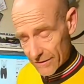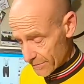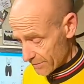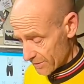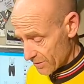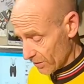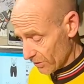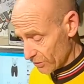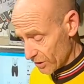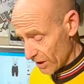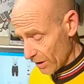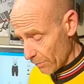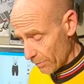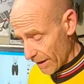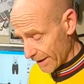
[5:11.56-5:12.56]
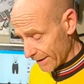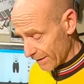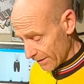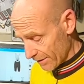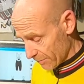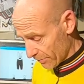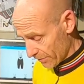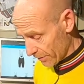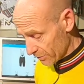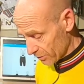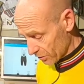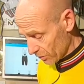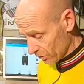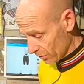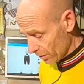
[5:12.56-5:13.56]
I mean, it's not a gel pad like the Pro
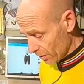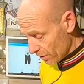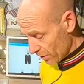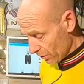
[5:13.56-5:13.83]
Short